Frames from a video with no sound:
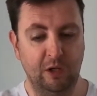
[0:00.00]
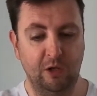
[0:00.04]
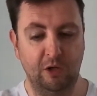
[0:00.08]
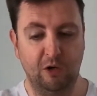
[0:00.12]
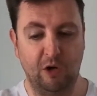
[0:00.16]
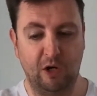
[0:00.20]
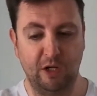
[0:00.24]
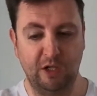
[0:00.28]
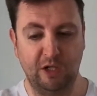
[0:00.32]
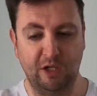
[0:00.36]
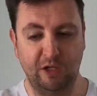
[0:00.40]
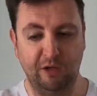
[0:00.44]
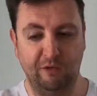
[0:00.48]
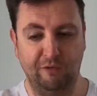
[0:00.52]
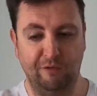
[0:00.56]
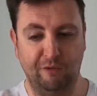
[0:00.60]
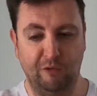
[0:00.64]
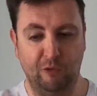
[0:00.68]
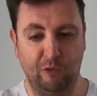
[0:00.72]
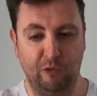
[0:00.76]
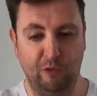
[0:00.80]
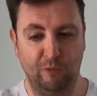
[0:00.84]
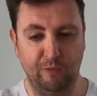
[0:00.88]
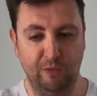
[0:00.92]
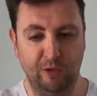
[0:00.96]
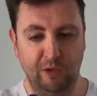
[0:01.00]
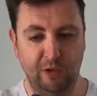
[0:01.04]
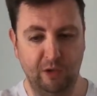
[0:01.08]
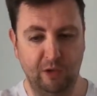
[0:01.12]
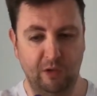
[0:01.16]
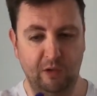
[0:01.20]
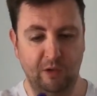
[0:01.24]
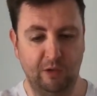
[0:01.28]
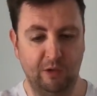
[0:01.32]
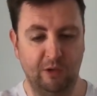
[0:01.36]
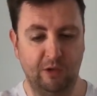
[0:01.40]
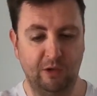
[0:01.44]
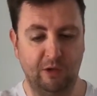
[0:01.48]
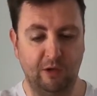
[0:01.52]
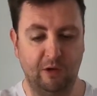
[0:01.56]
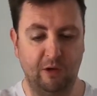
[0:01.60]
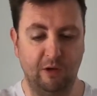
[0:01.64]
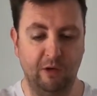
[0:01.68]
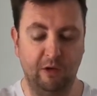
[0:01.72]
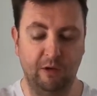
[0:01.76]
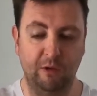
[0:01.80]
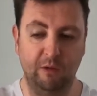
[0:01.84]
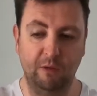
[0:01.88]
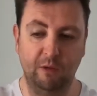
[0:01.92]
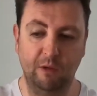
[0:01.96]
nicely formed,
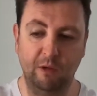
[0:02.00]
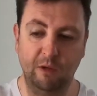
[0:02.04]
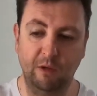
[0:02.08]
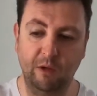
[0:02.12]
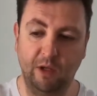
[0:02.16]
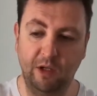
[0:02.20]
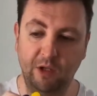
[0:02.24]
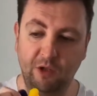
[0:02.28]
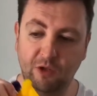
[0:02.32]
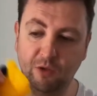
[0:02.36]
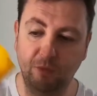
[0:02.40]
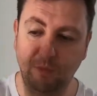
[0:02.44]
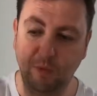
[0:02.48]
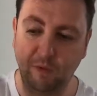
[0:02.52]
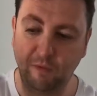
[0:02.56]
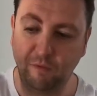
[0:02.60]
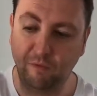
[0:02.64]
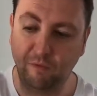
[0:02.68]
so they should be